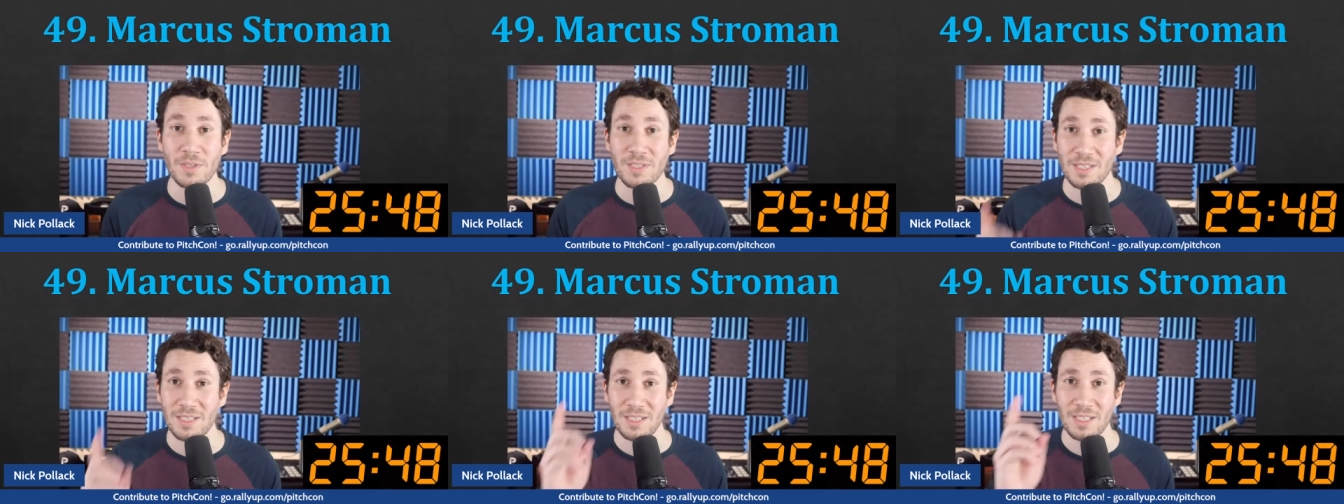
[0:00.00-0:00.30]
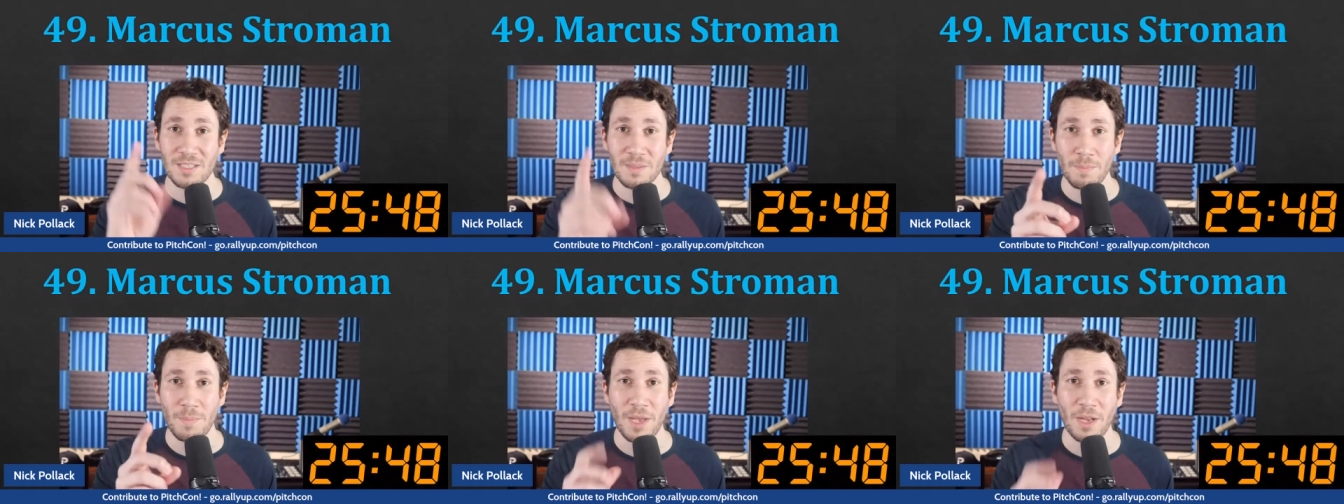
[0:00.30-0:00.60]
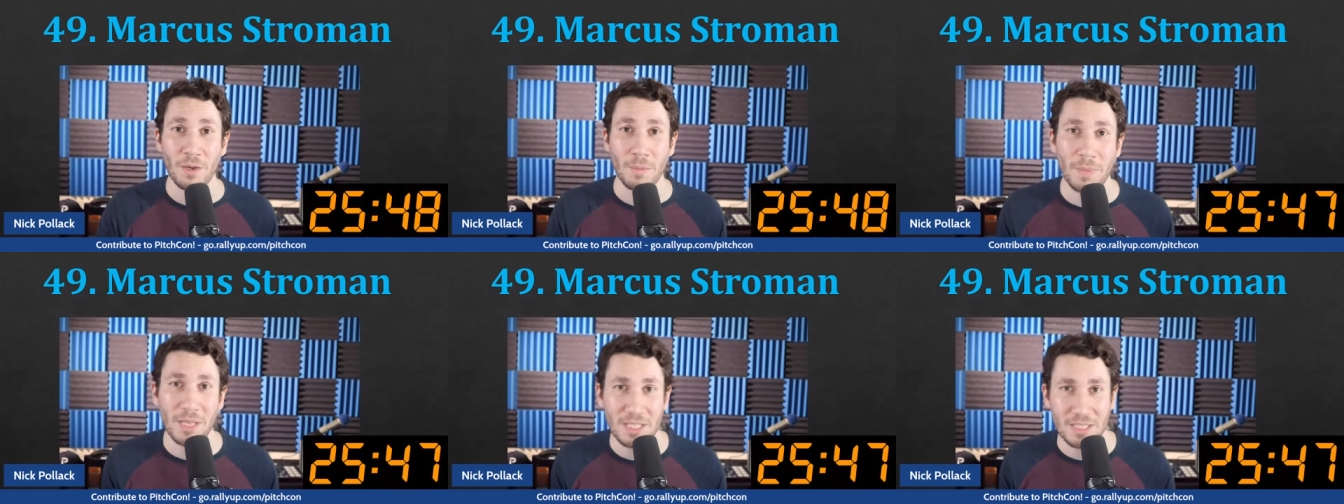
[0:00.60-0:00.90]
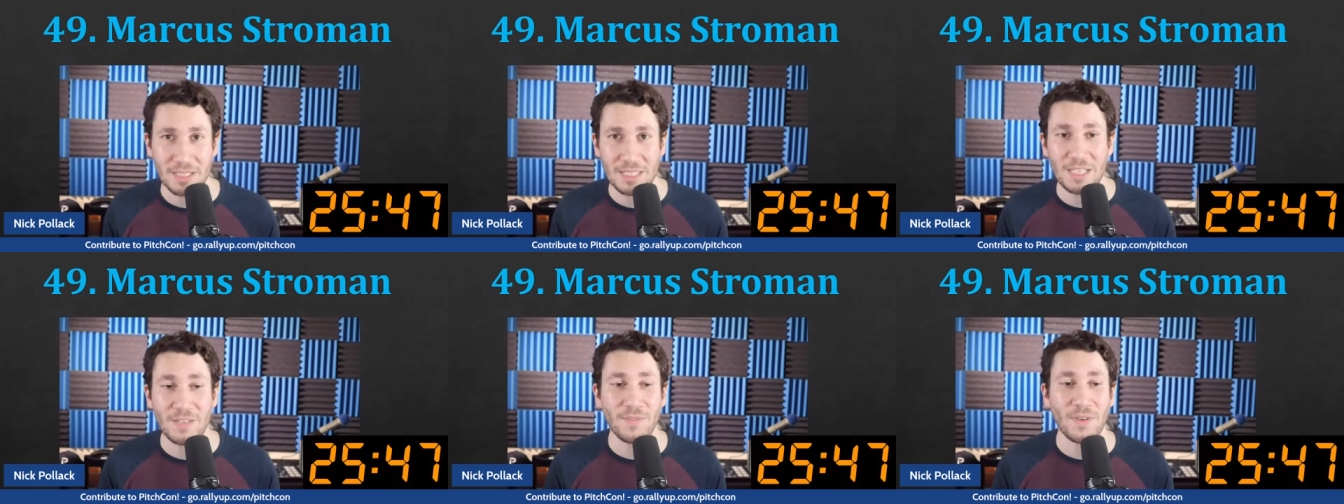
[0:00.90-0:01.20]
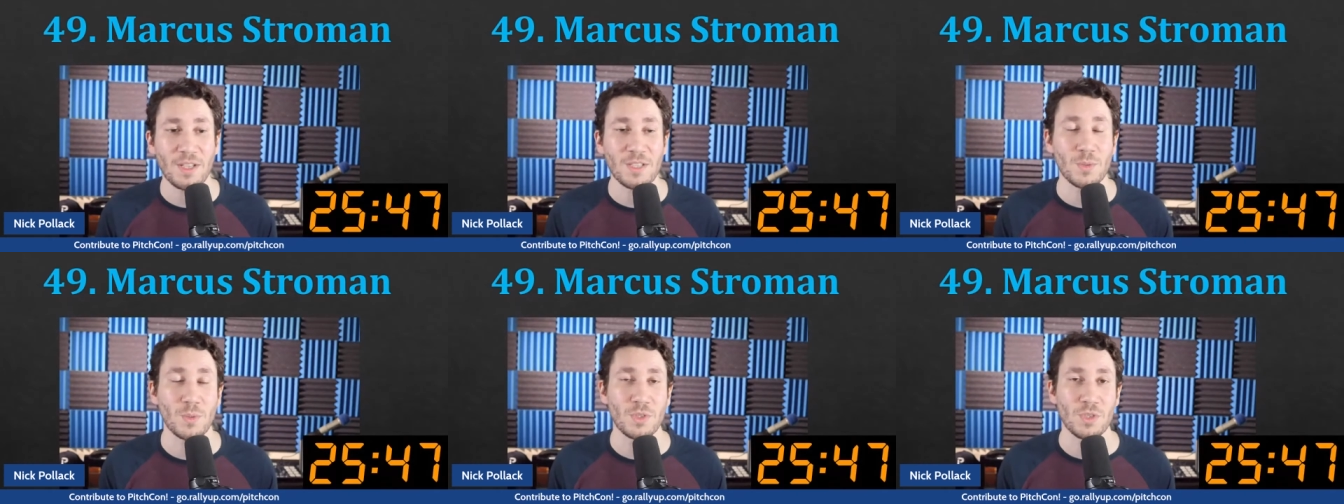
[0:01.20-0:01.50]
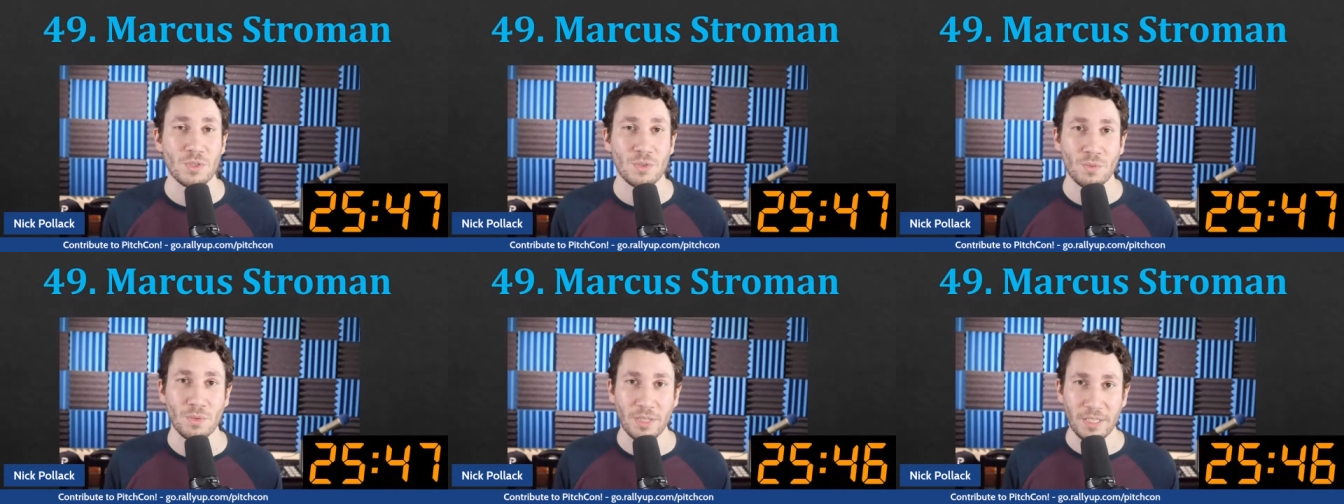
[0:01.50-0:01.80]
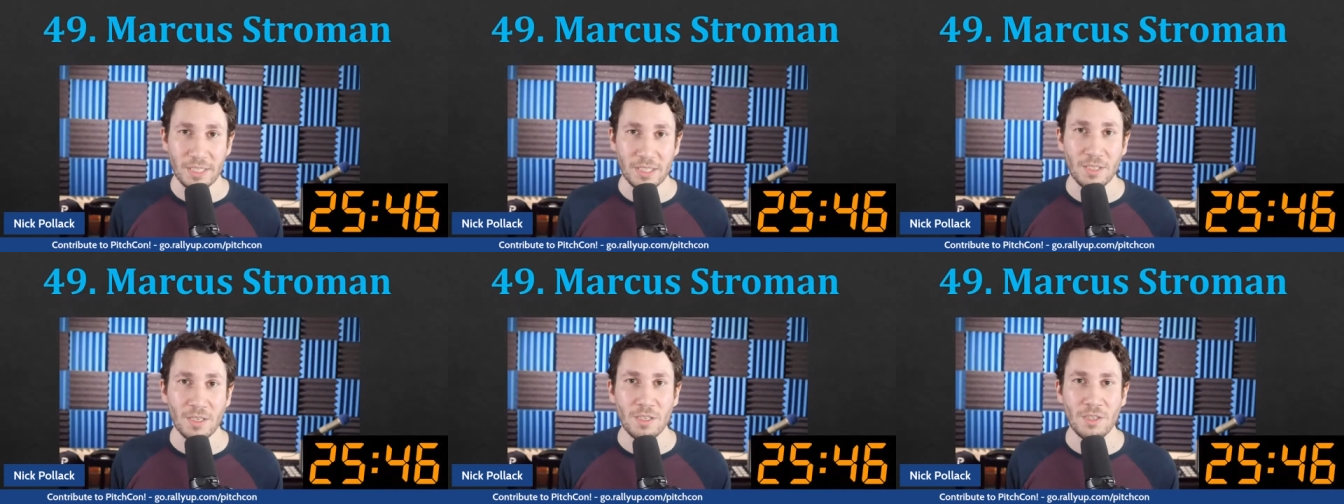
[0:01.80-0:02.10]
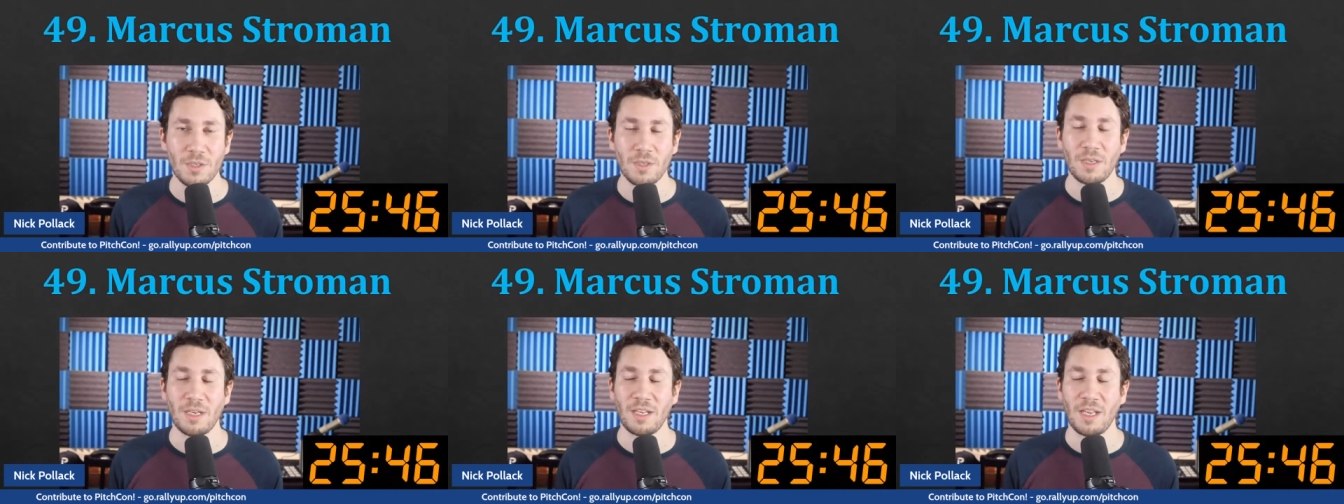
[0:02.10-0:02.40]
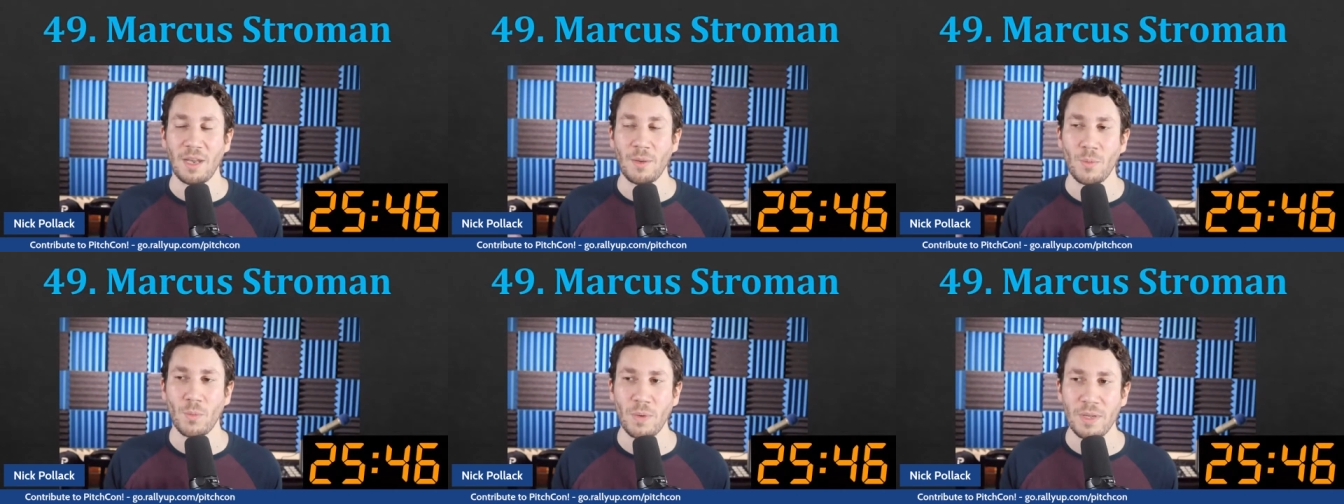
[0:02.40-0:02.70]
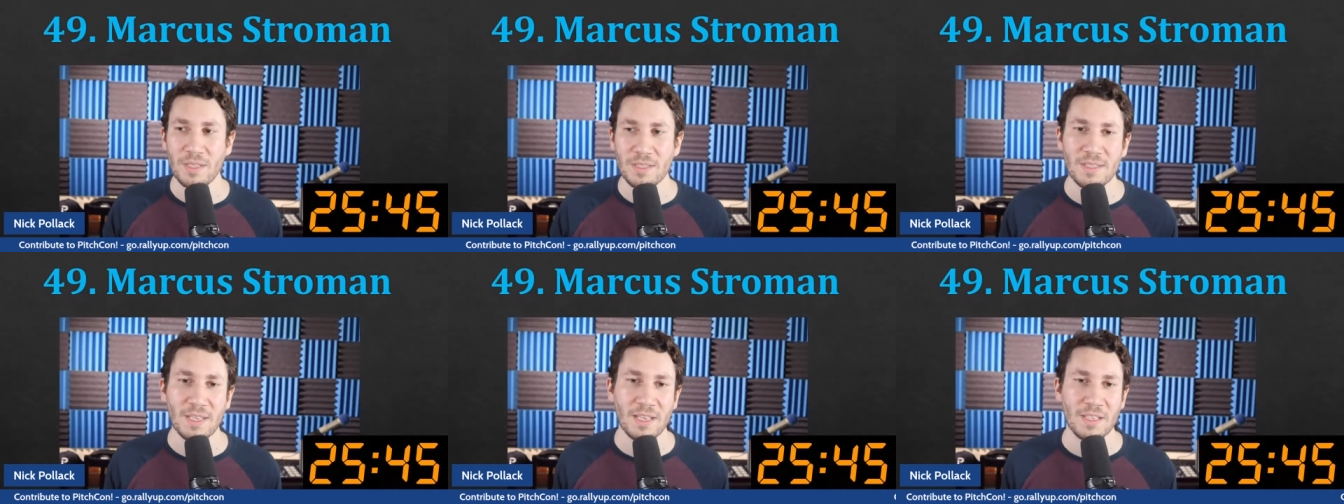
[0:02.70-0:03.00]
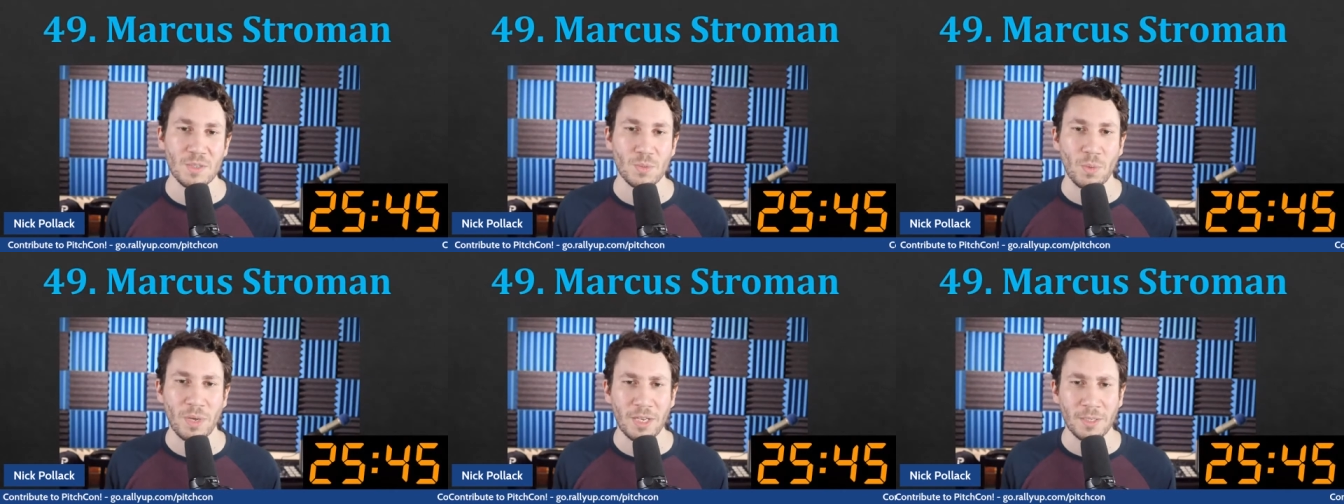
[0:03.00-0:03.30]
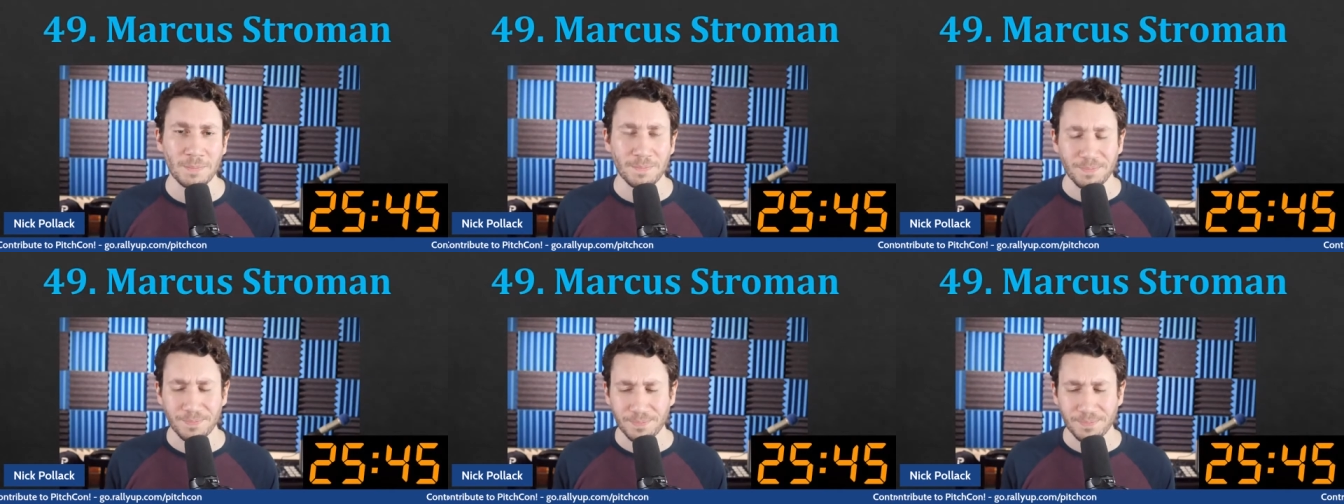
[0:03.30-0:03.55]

It is a better Mets defense, which is really good. You're going to get wins as well